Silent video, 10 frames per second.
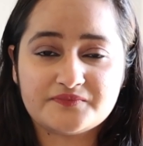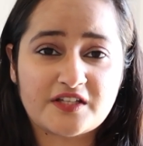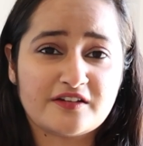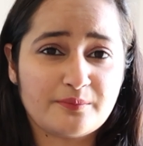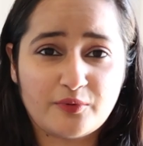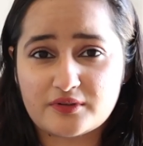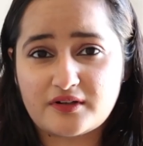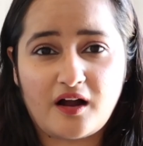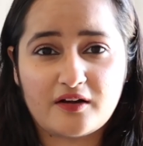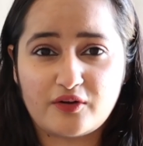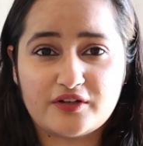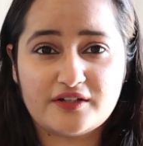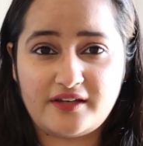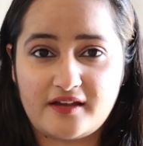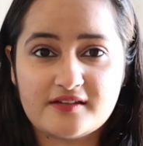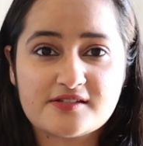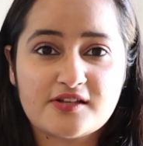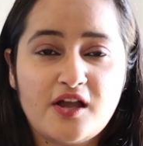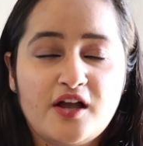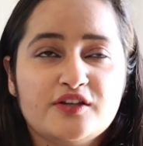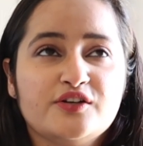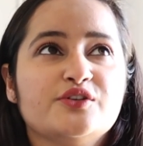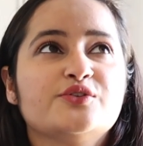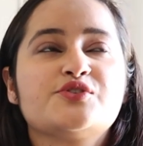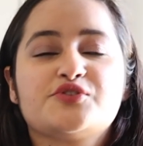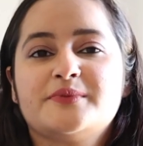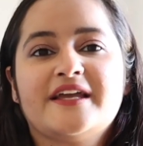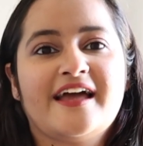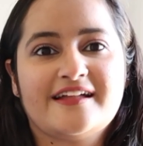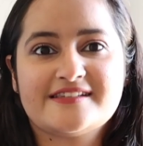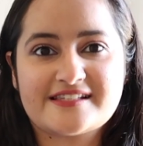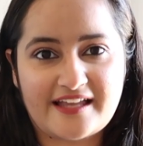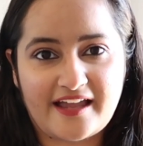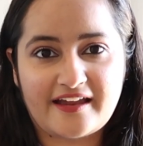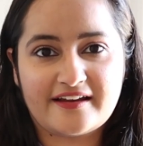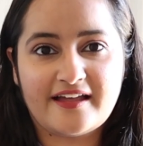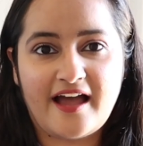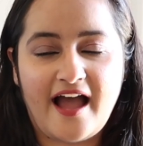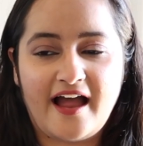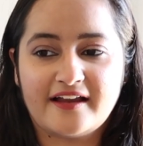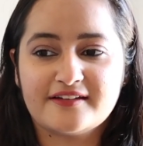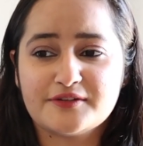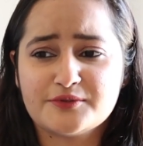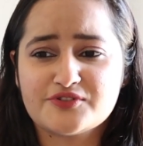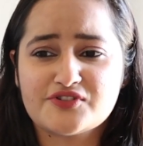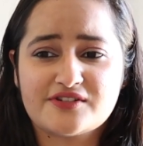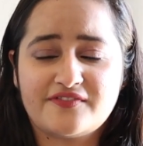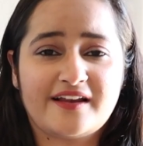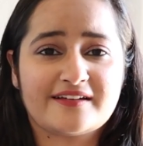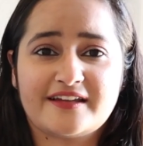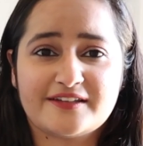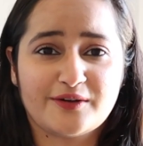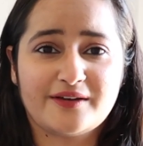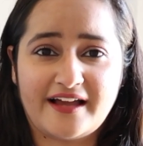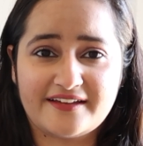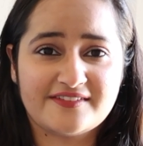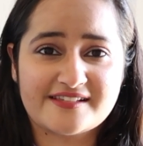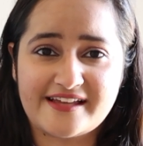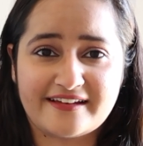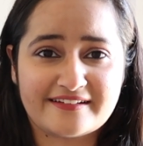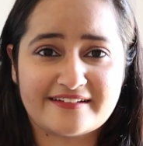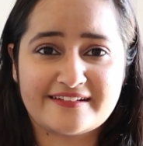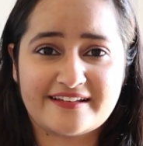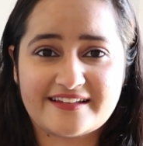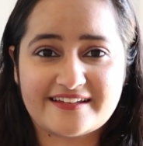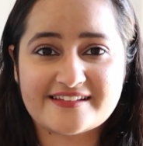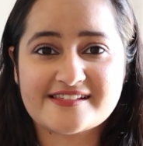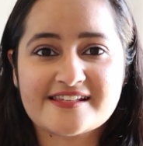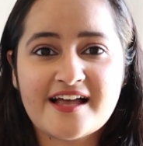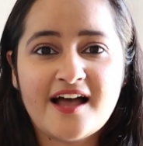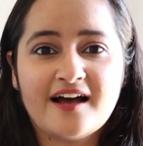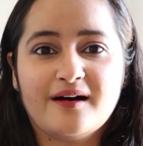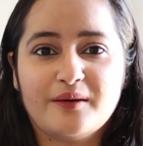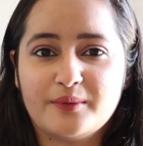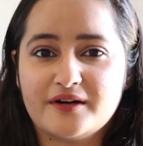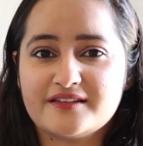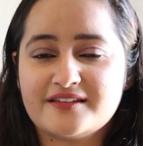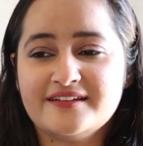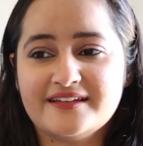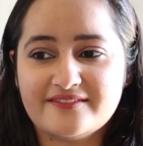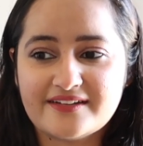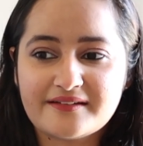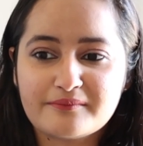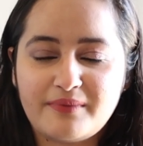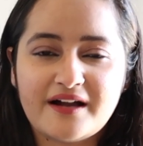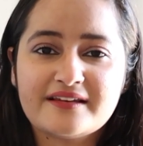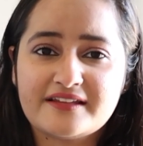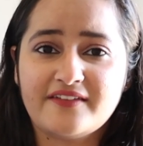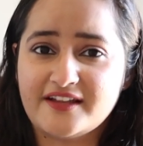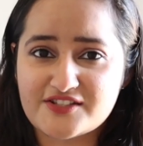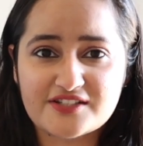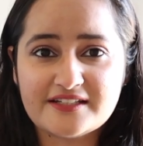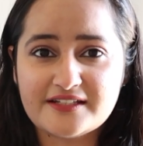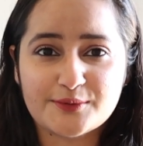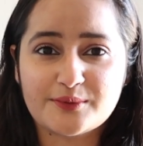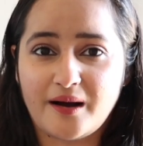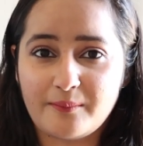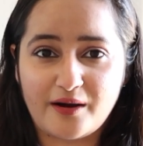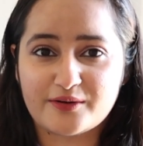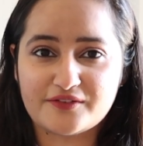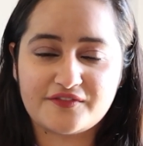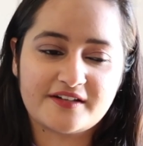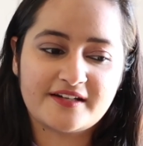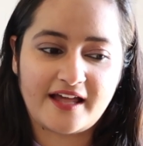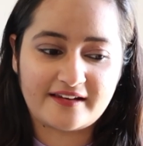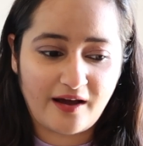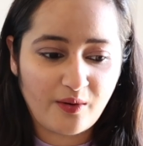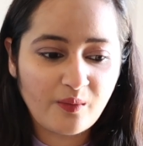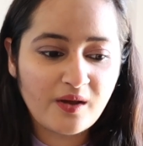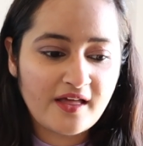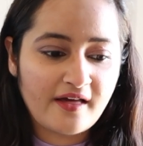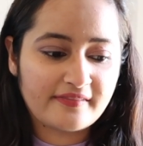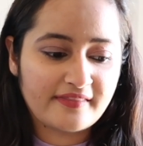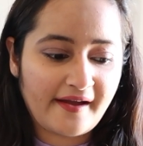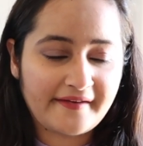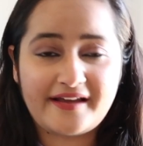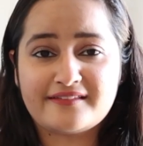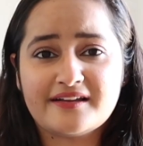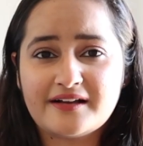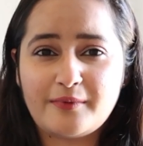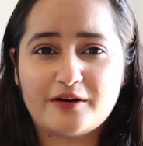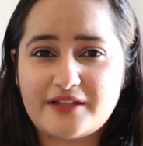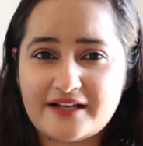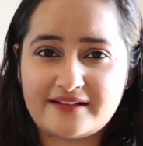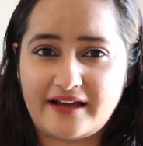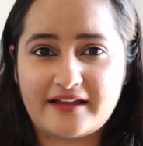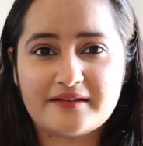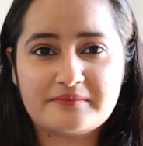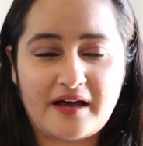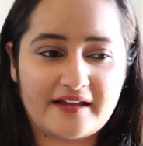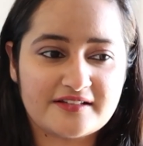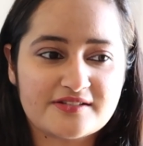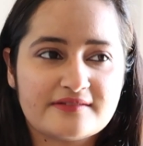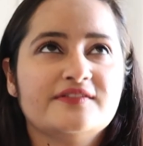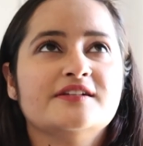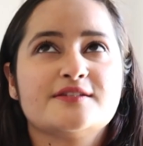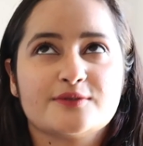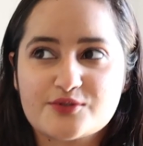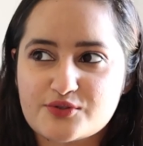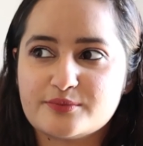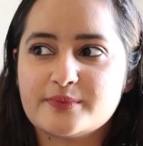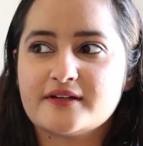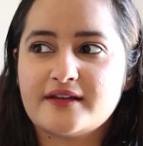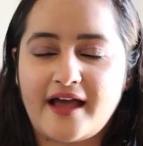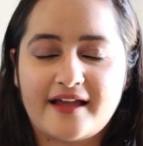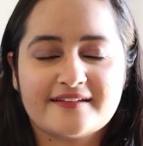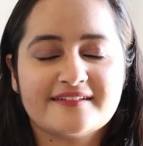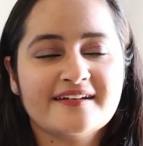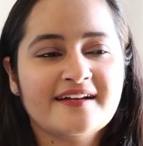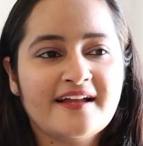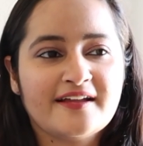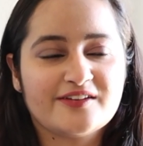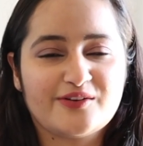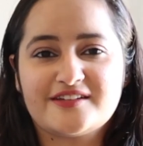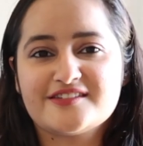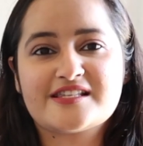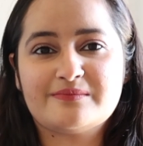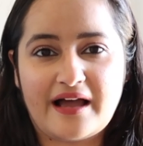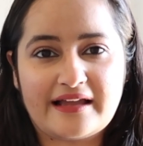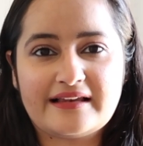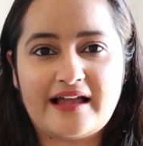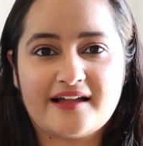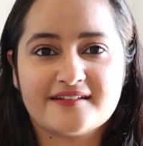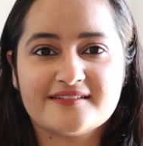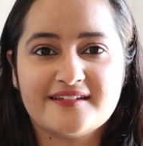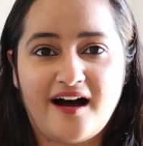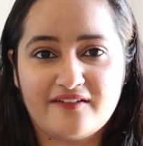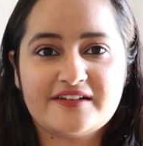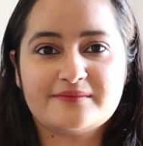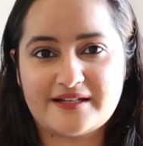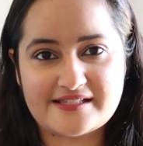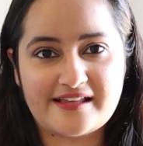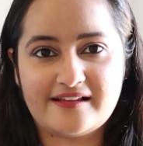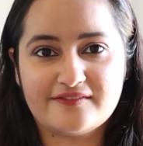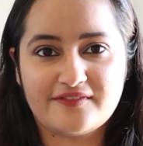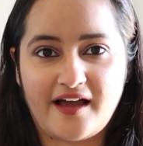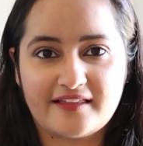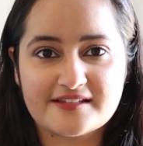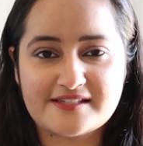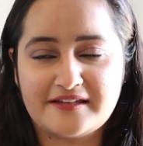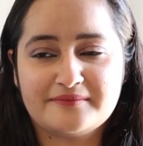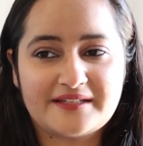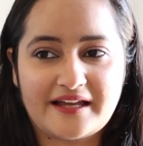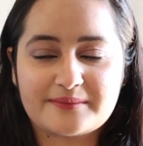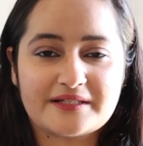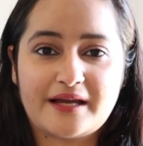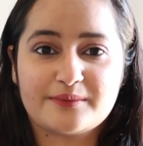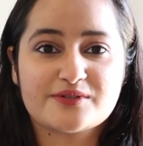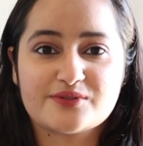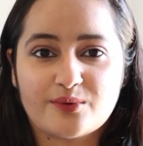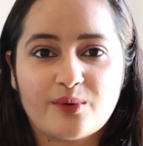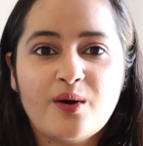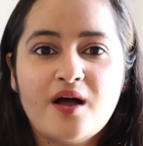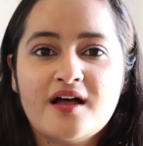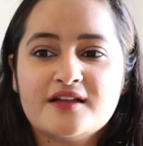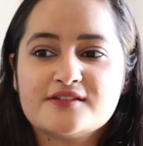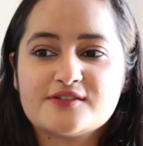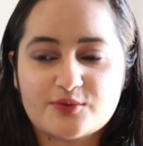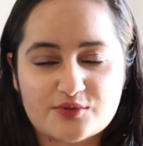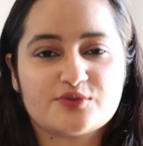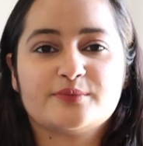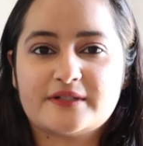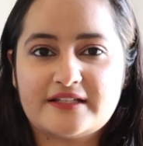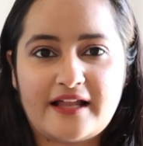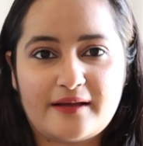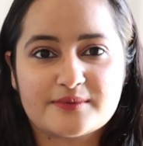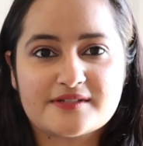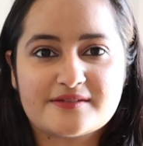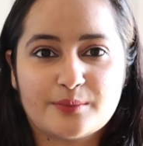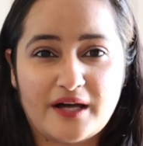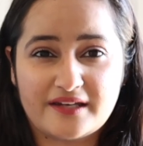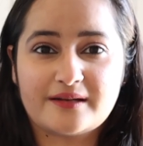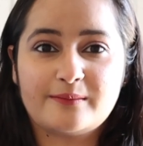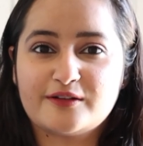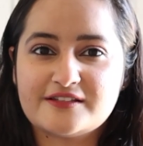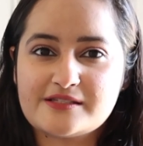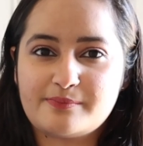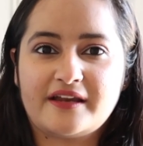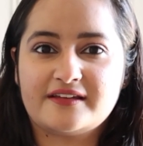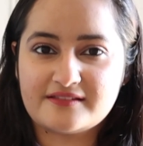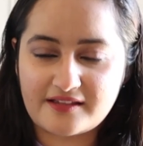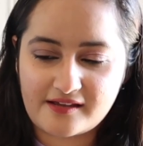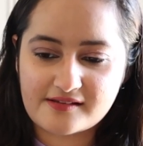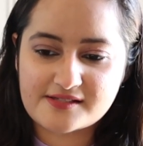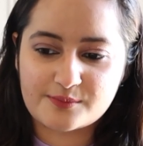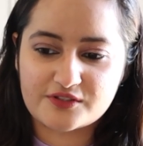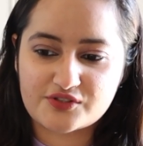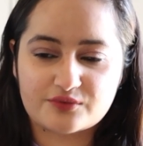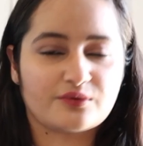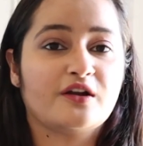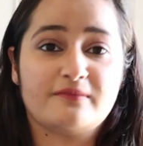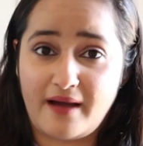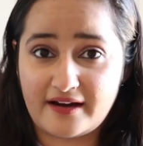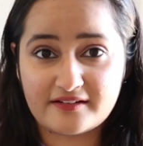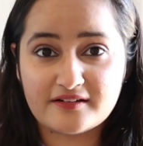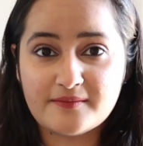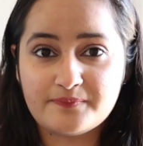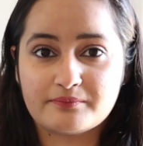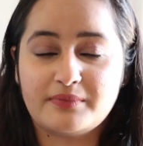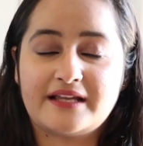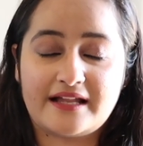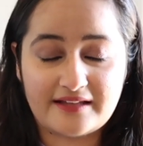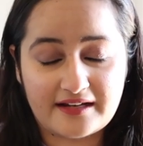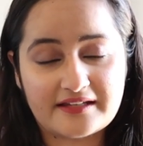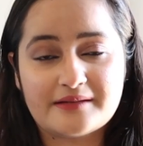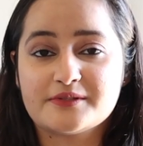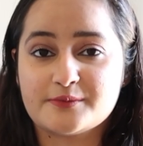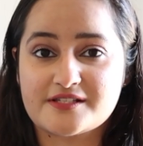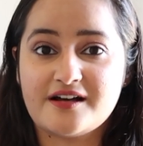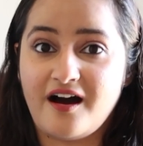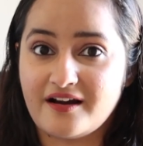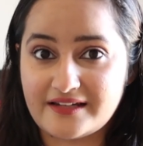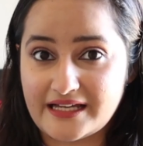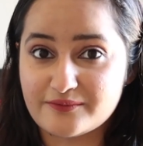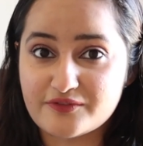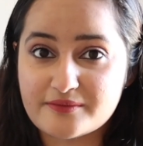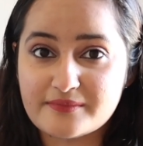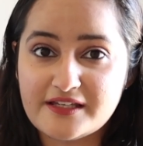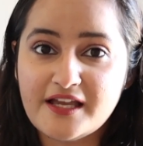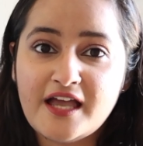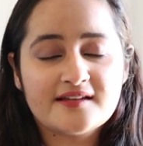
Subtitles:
report card or your test, you used to be hell scared and you just felt like your life has ended, nothing is worth living. But eventually you come out of it, and now that I think about that time, I just feel so stupid, and I just smile and laugh at myself at the same time, that I was so stupid that I was worrying about these petty things which do not matter. But at that time it was a hard time for me.